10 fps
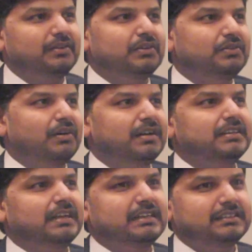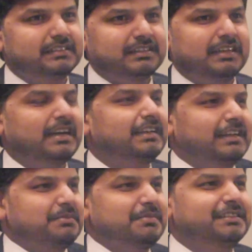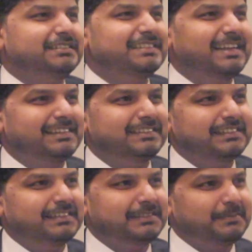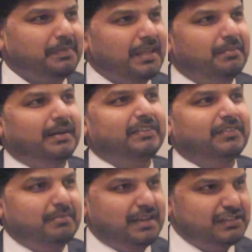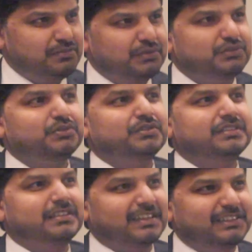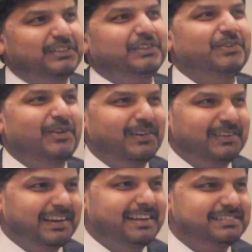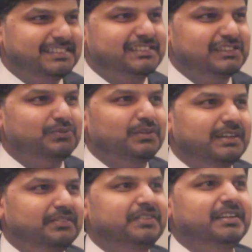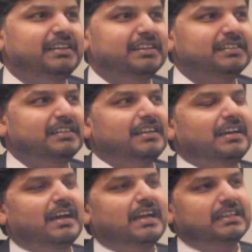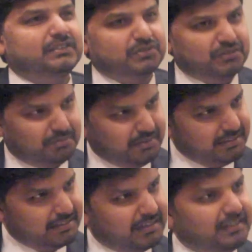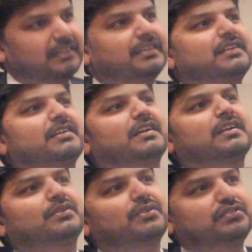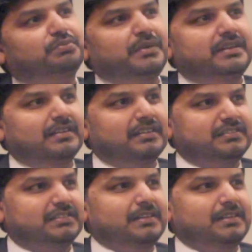good one, and I recommend that Marefa management should continue organizing this one every year, and should bring good speakers